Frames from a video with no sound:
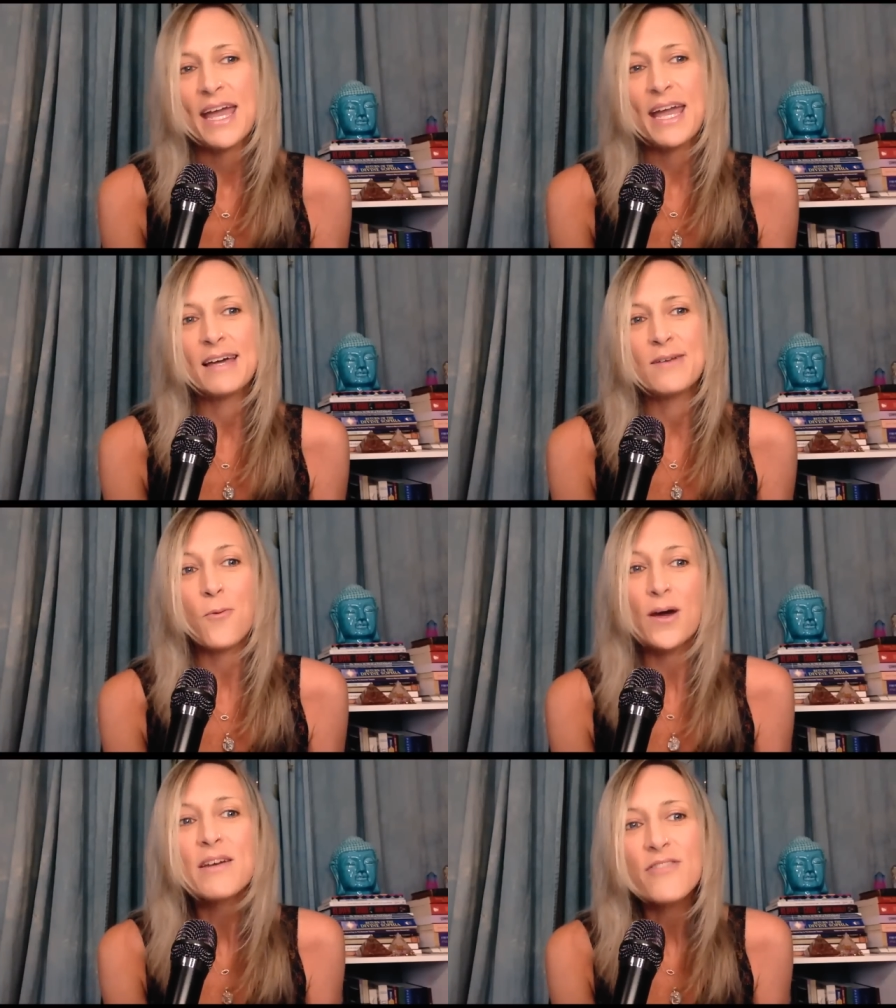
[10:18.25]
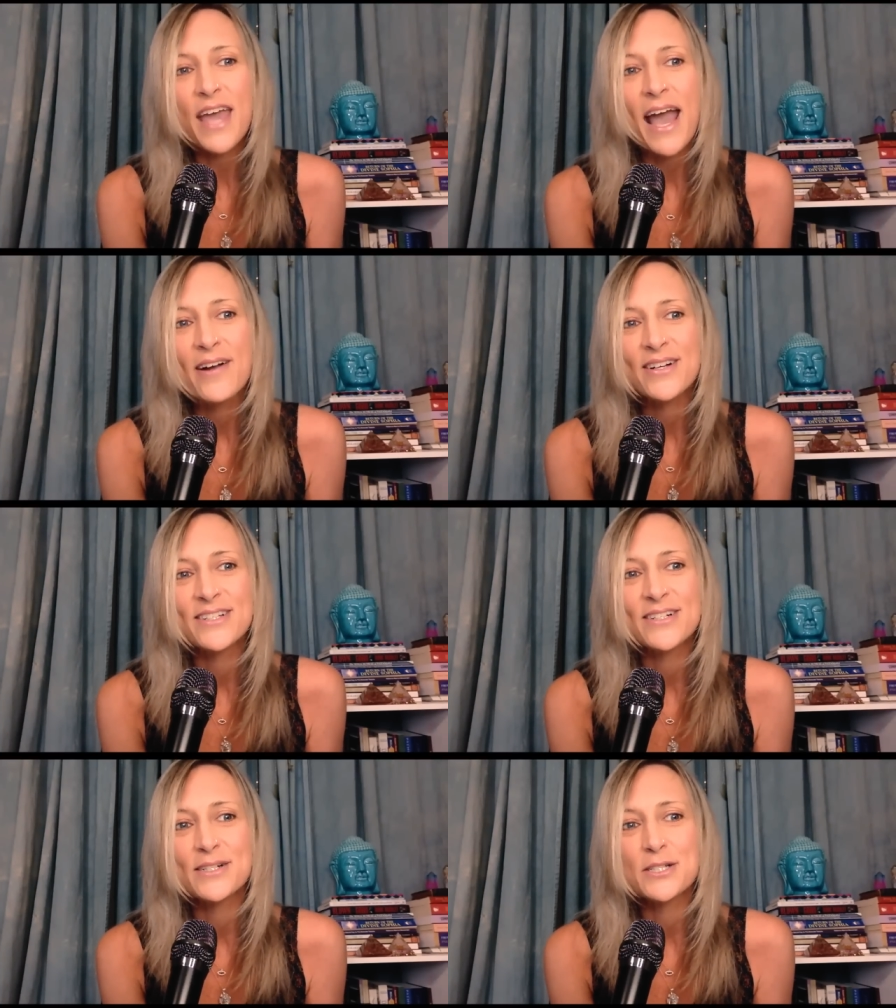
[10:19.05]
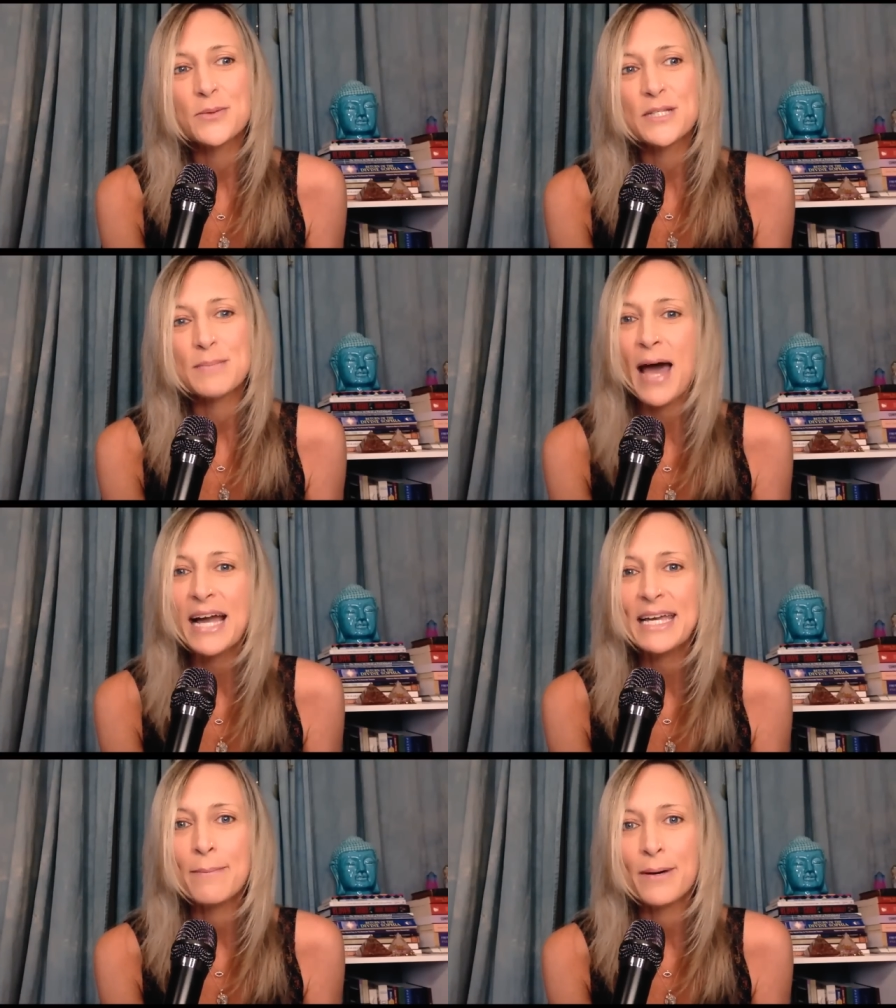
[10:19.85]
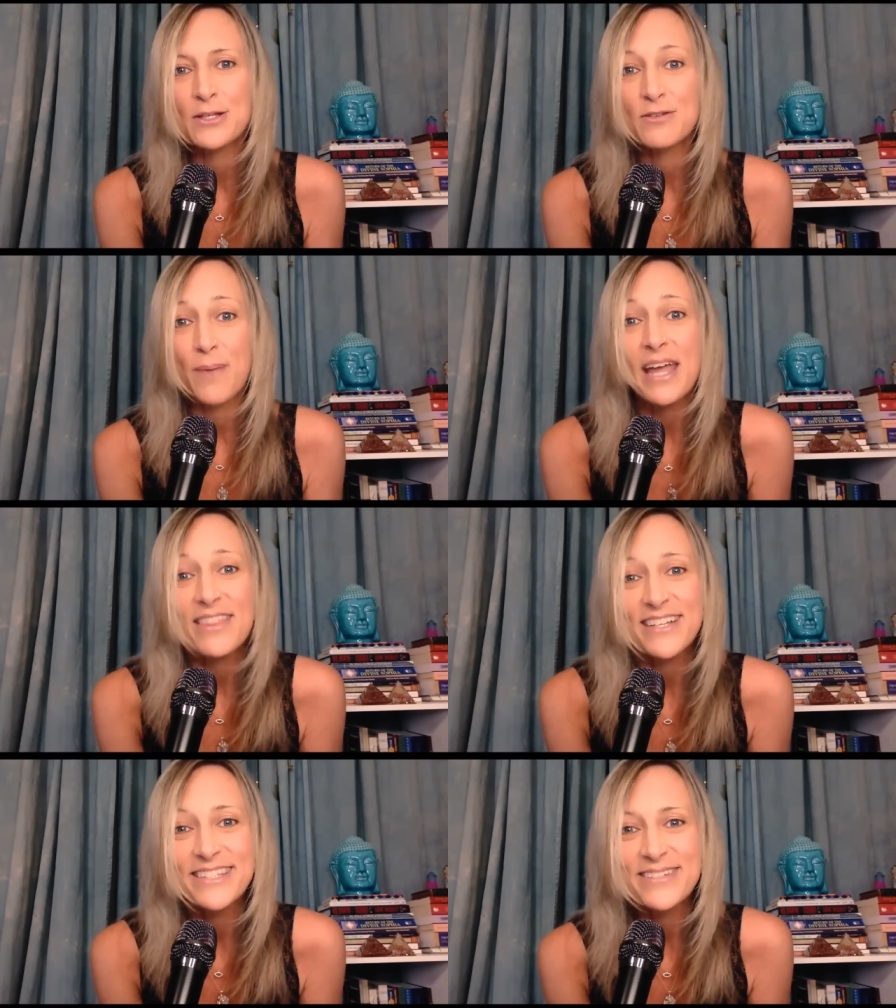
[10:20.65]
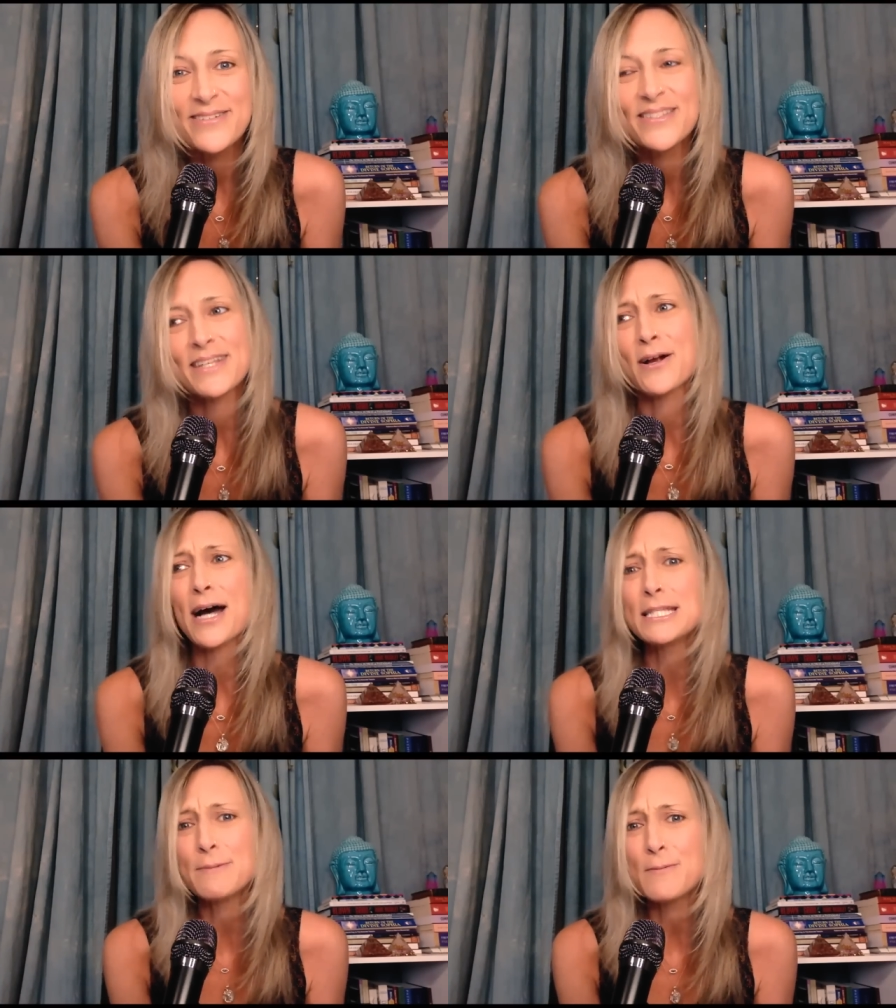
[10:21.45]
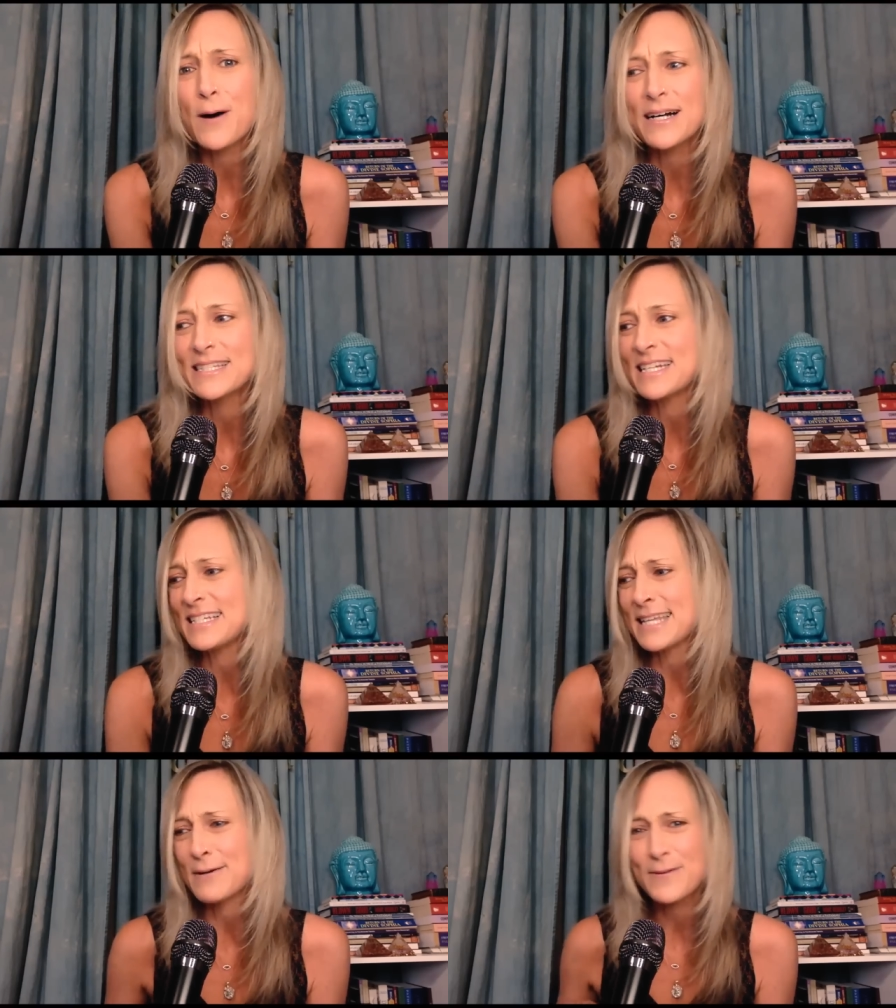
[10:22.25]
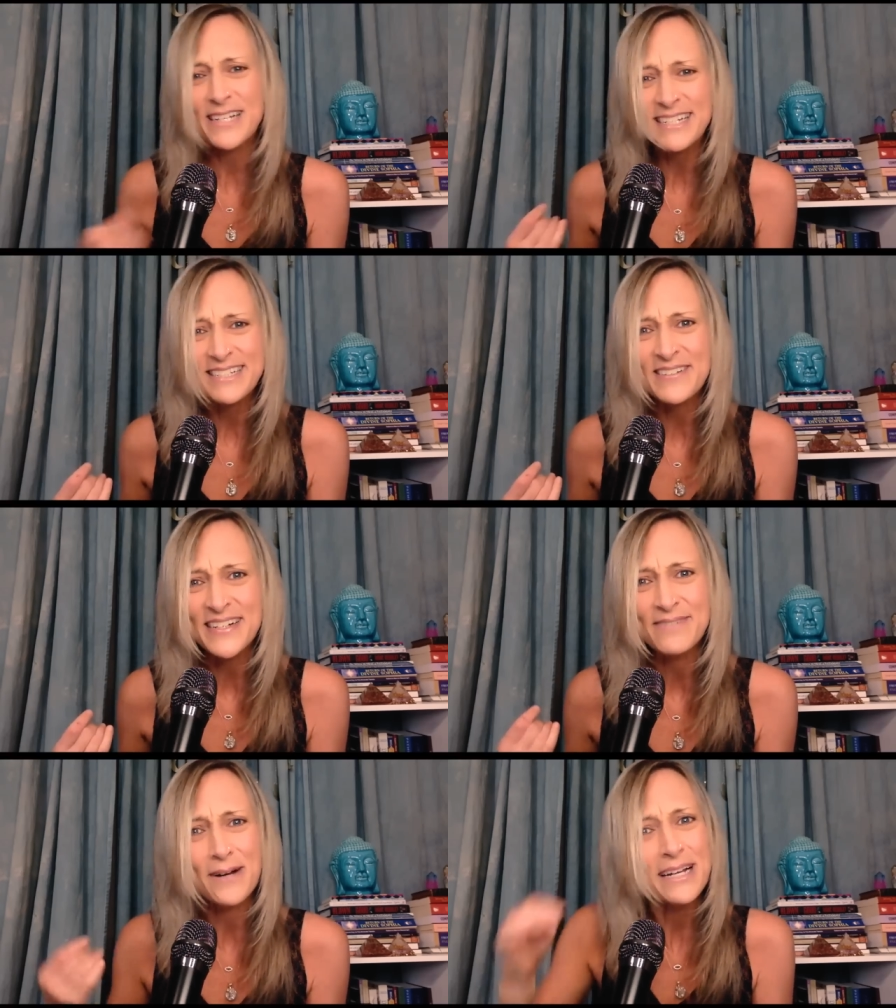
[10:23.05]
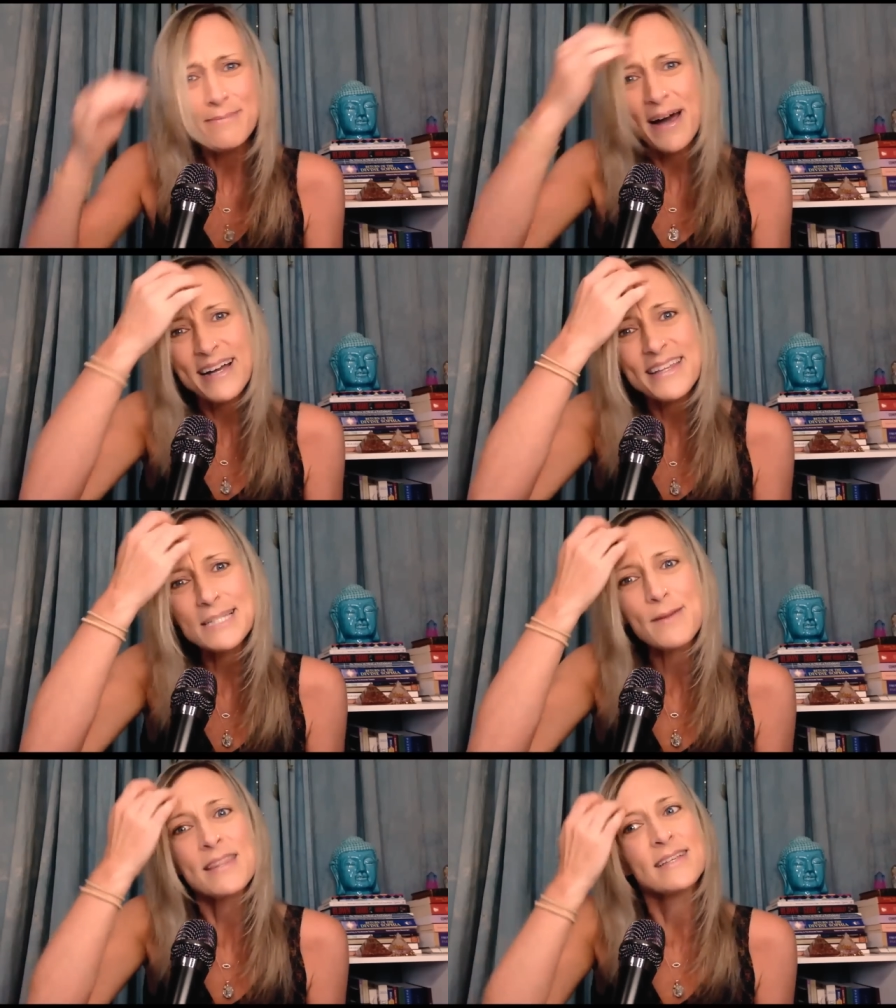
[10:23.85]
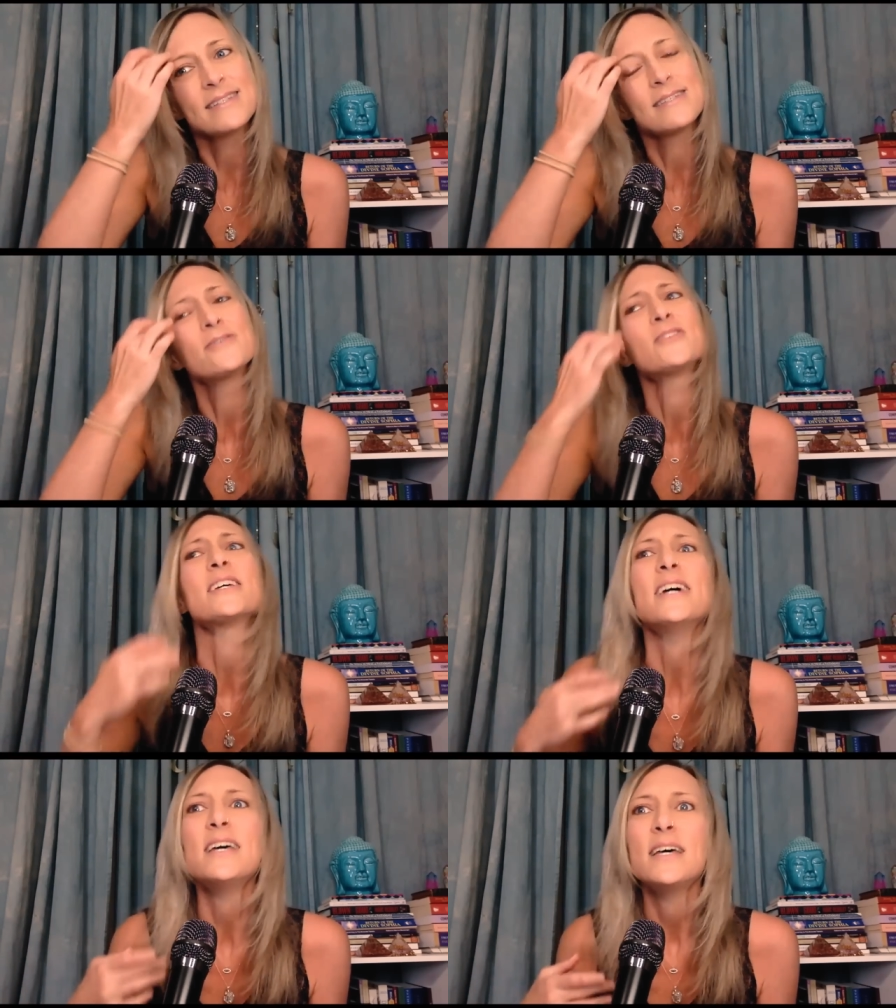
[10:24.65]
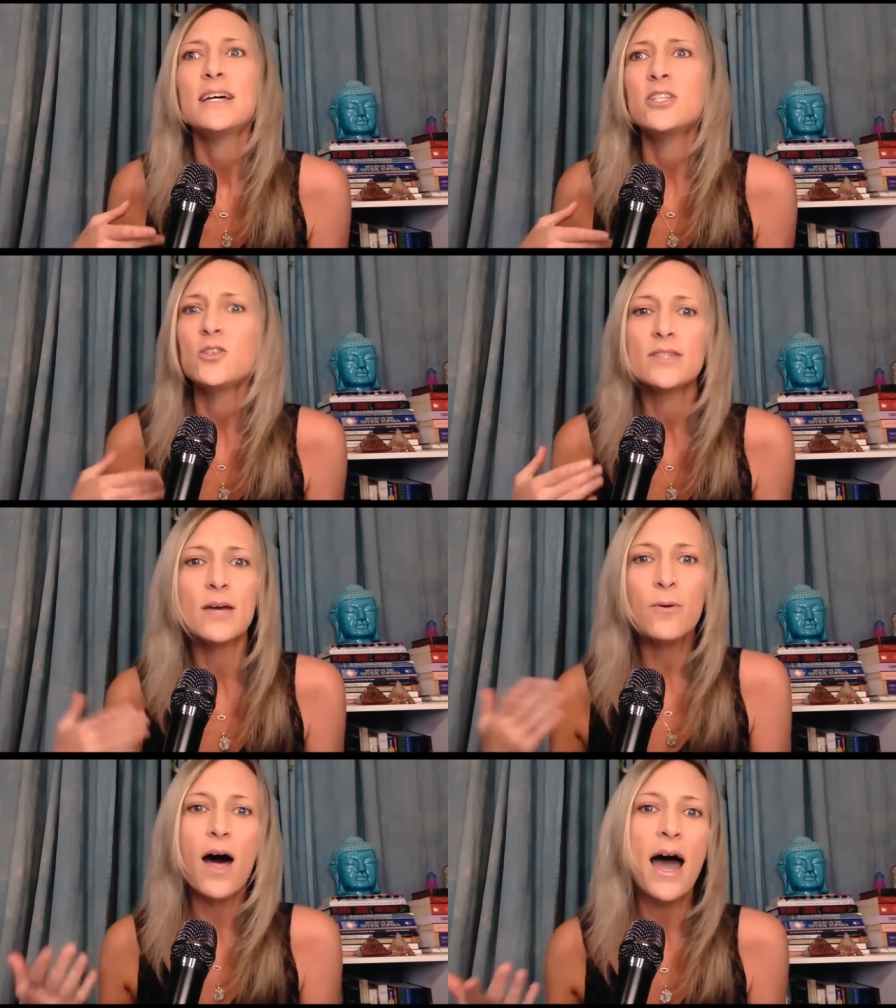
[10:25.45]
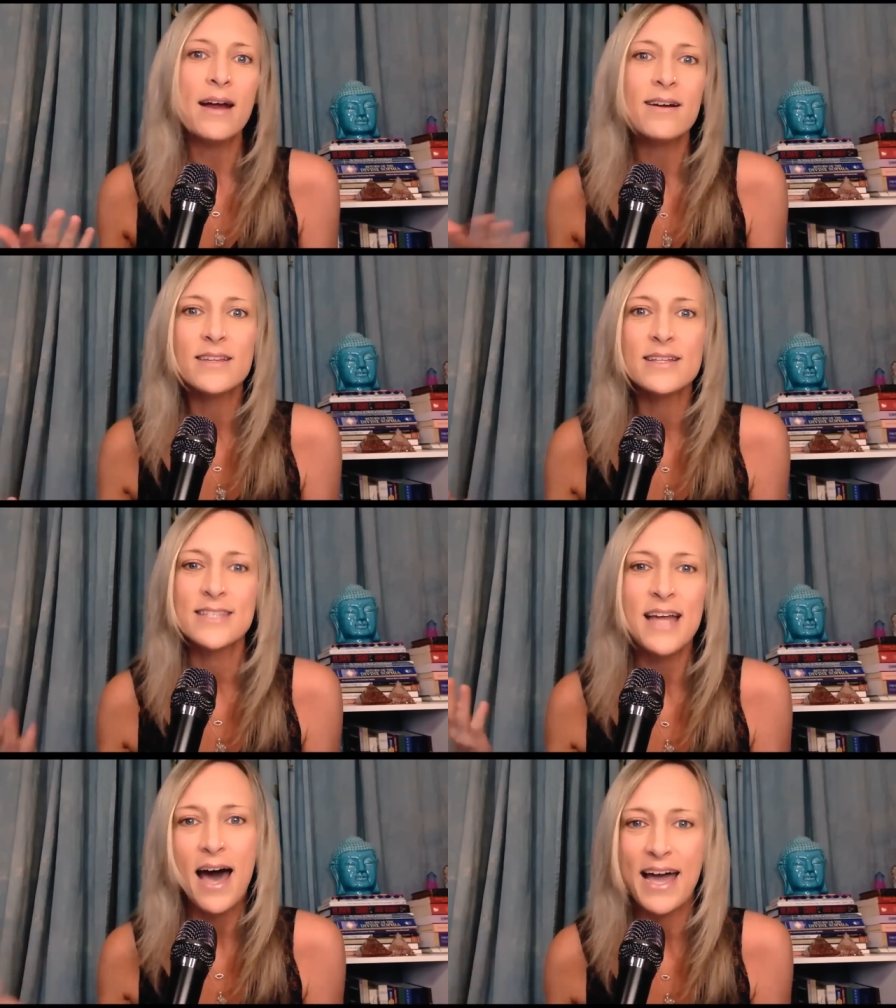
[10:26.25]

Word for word: And one of the characters was packing a bunch of bathing suits and her husband walks in. He's like, "What are you doing? Why are you packing these bathing suits?" And she was like, Well, Ireland's an